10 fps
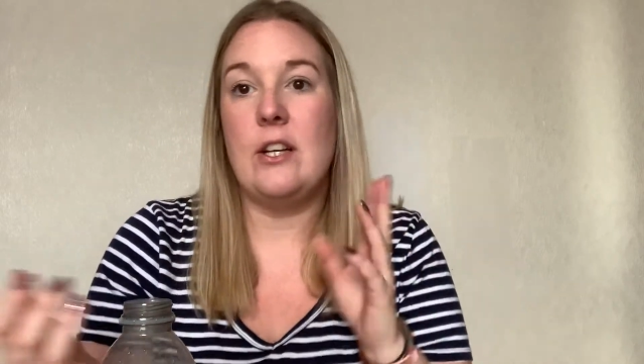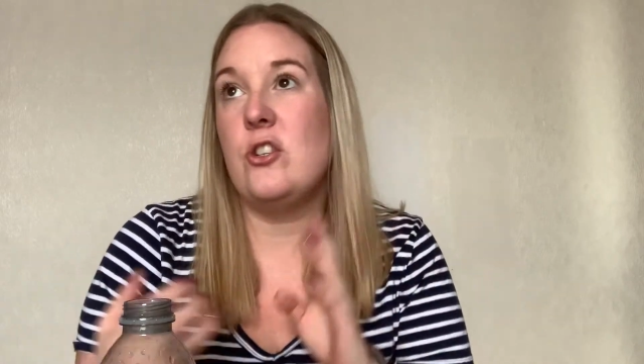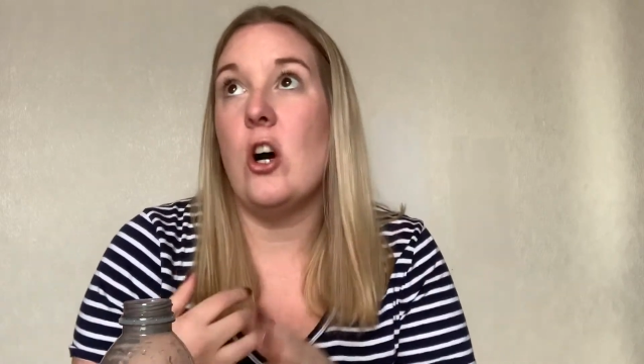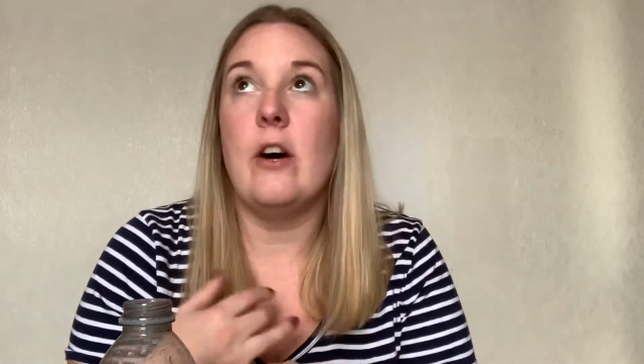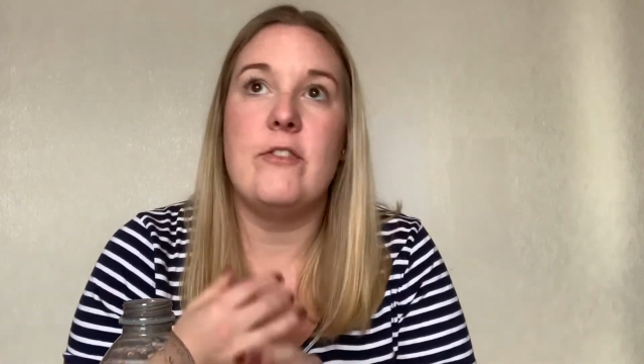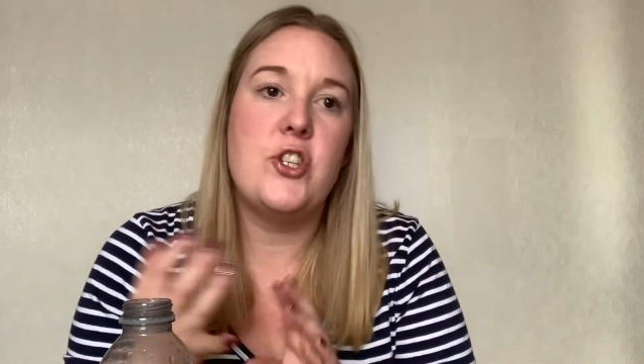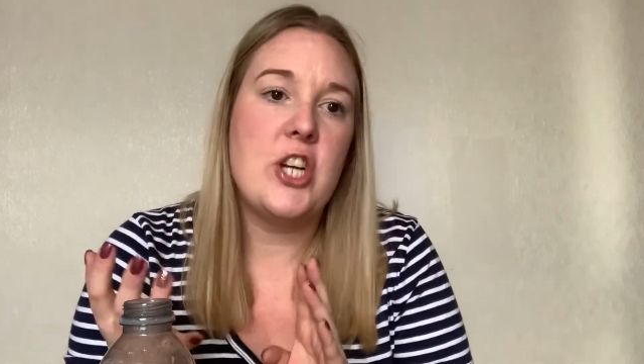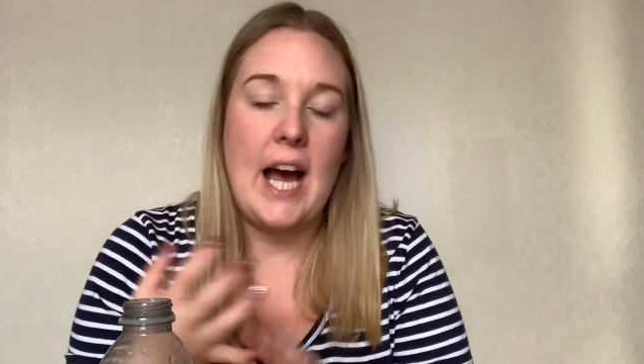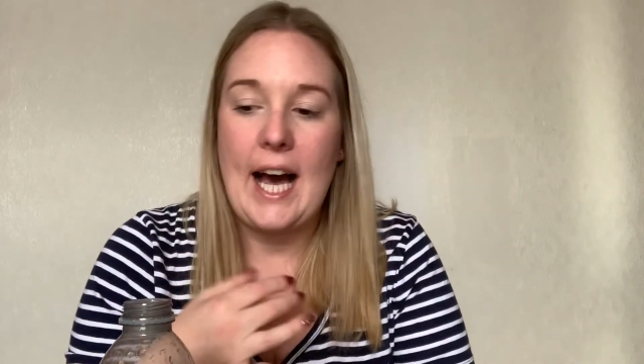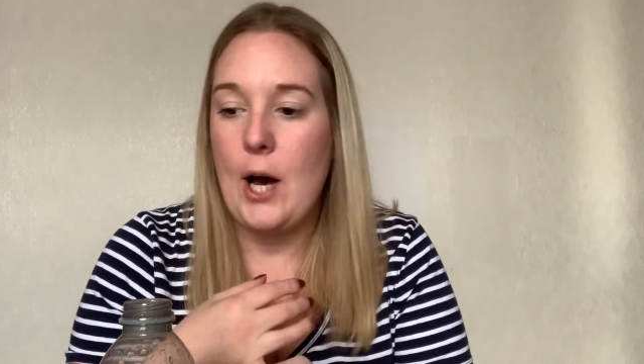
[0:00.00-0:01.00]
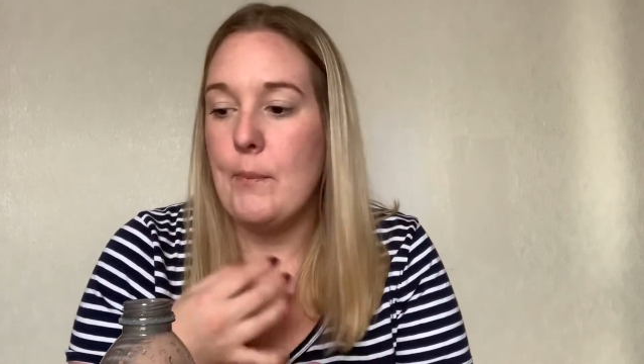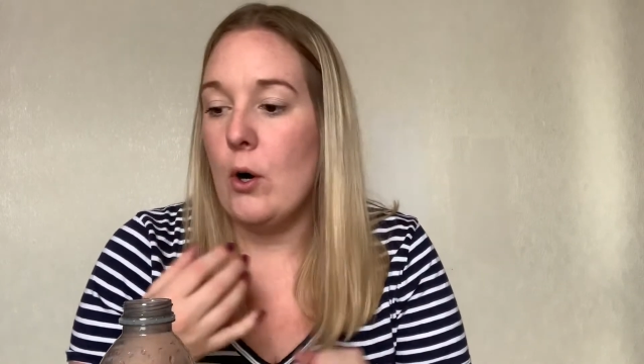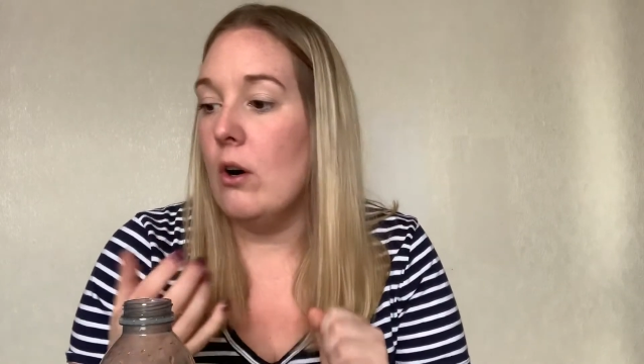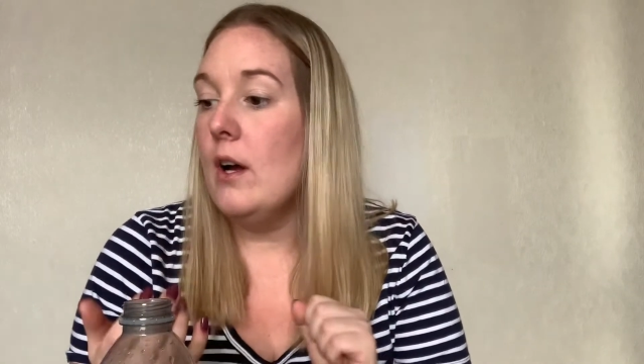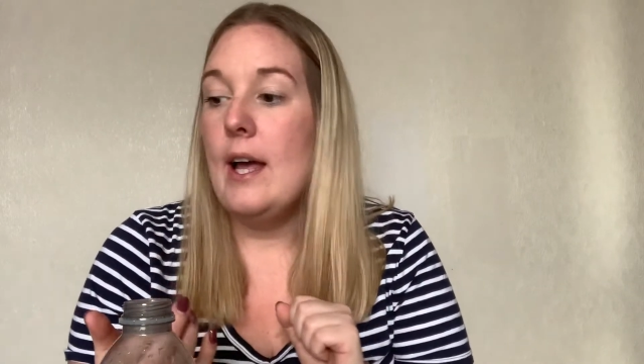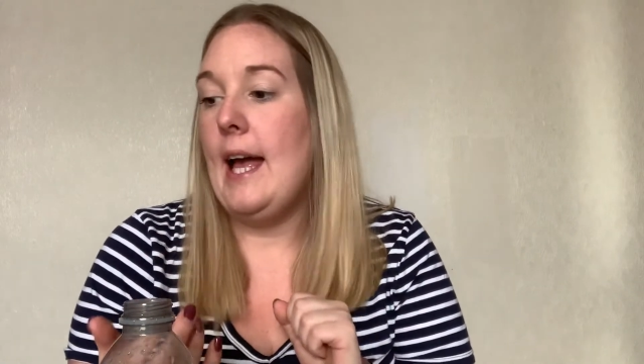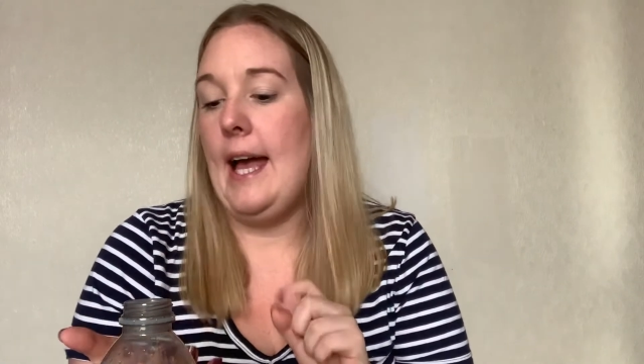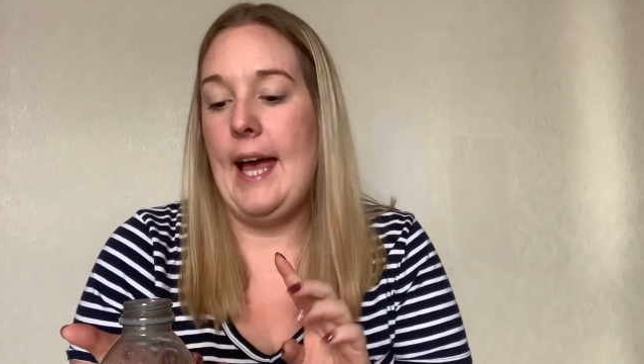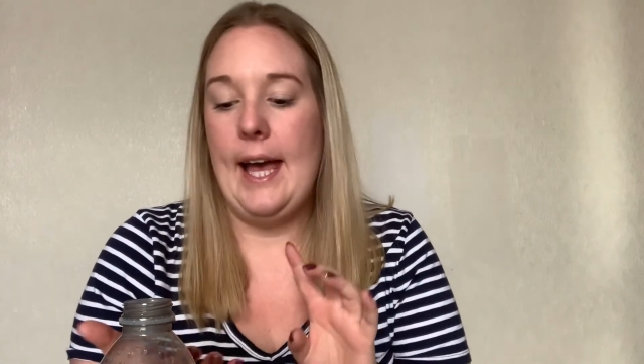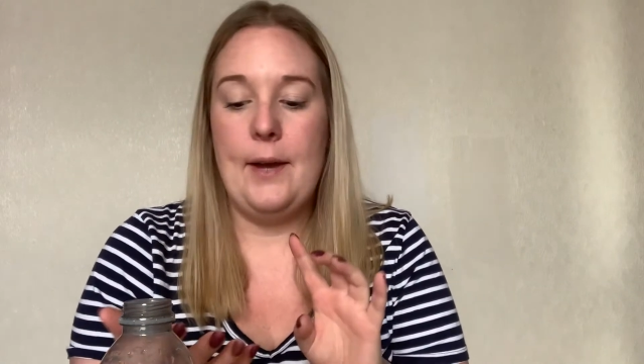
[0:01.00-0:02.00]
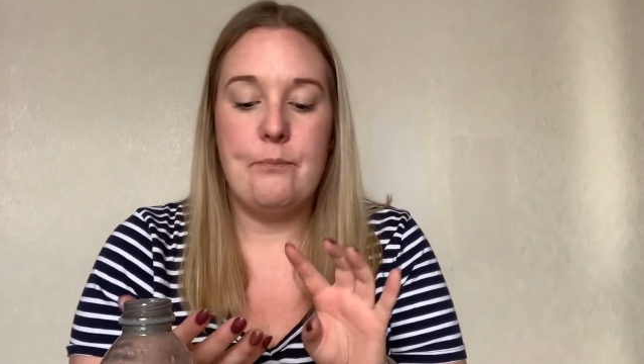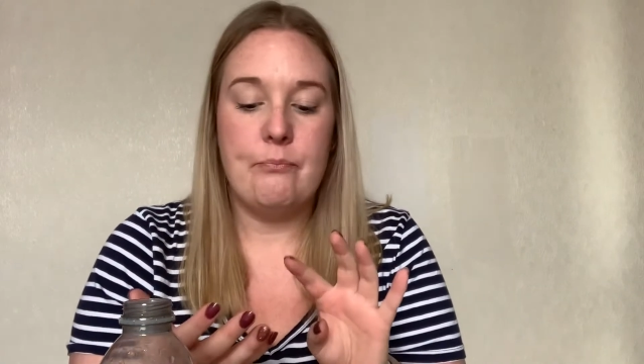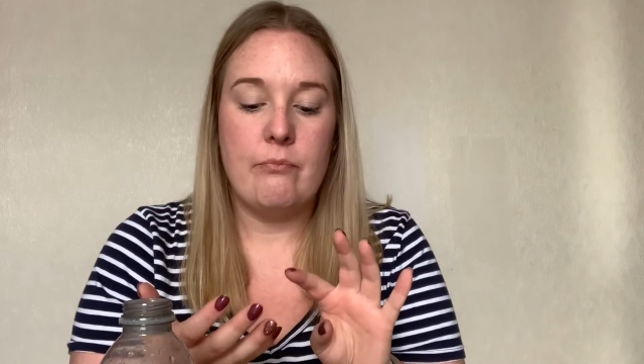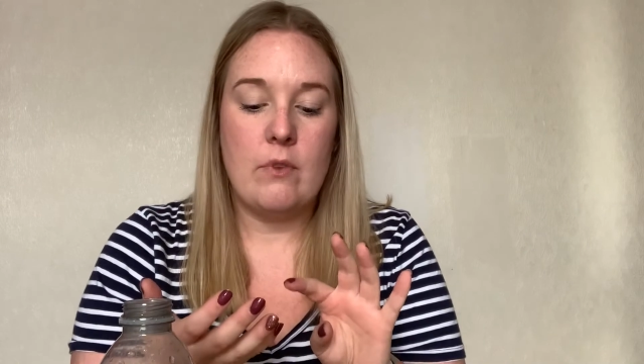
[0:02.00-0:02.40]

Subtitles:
jar of jam, or a